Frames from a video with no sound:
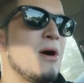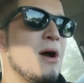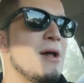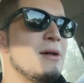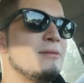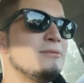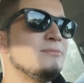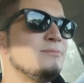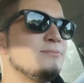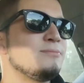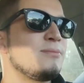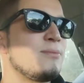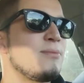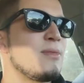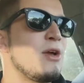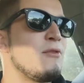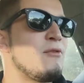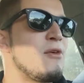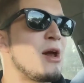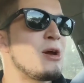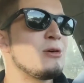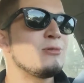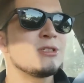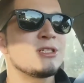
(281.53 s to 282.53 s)
But
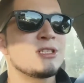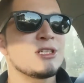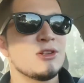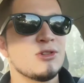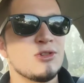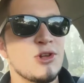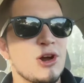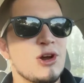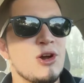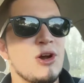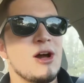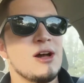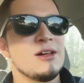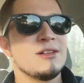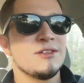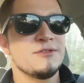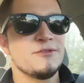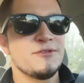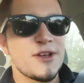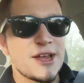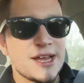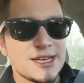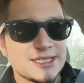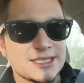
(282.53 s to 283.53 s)
if I was to look on
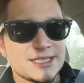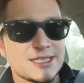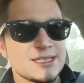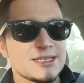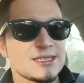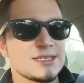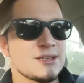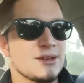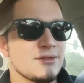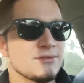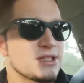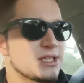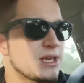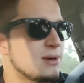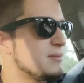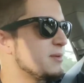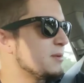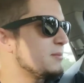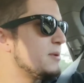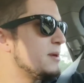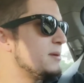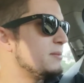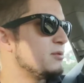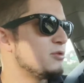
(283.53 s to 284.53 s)
the faces of
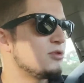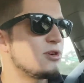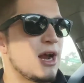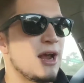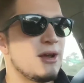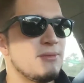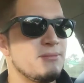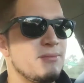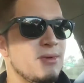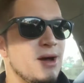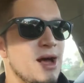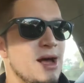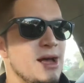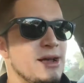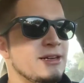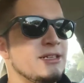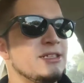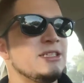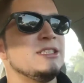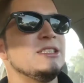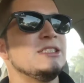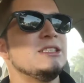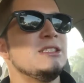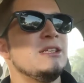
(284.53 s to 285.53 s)
some of the people driving by,
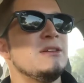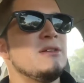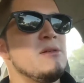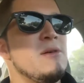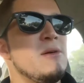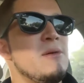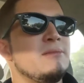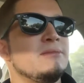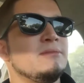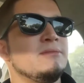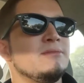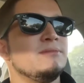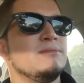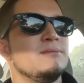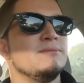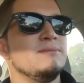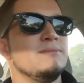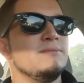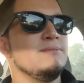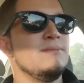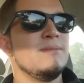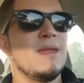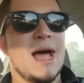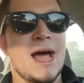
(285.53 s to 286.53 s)

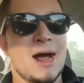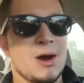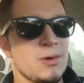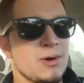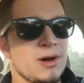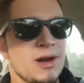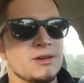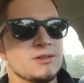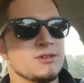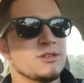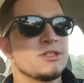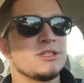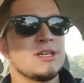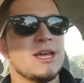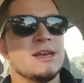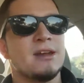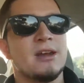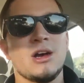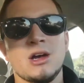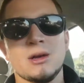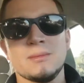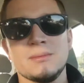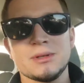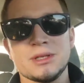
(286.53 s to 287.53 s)
I would
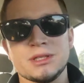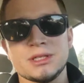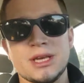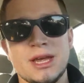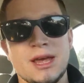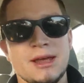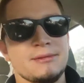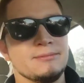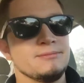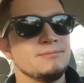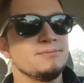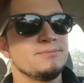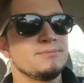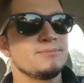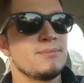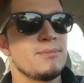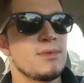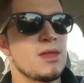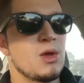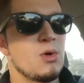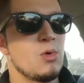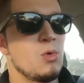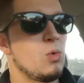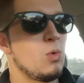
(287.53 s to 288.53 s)
understand 100%
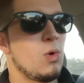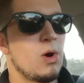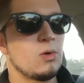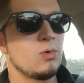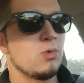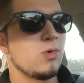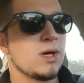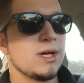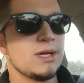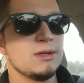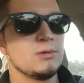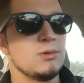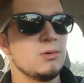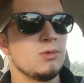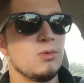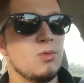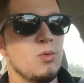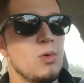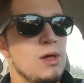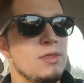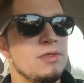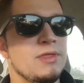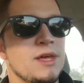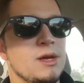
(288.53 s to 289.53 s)

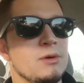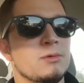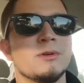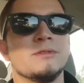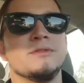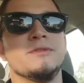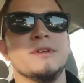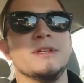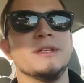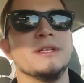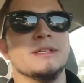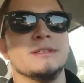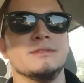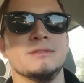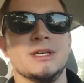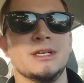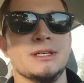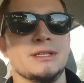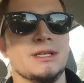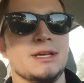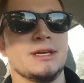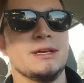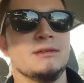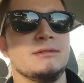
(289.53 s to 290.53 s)
what they were feeling
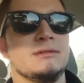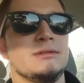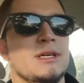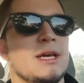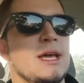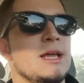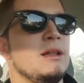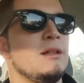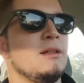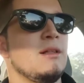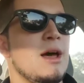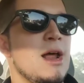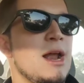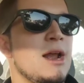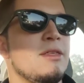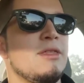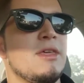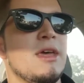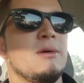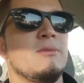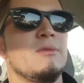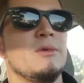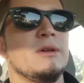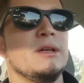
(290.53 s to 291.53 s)
right then. And a lot
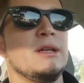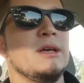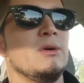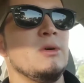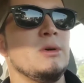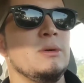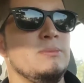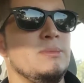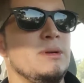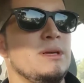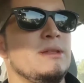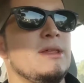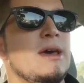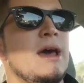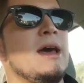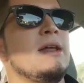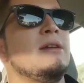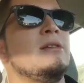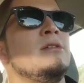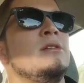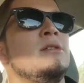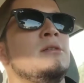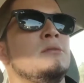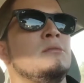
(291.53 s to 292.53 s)
of them would be
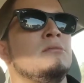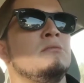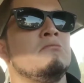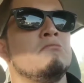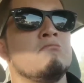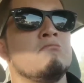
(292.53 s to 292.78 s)
that,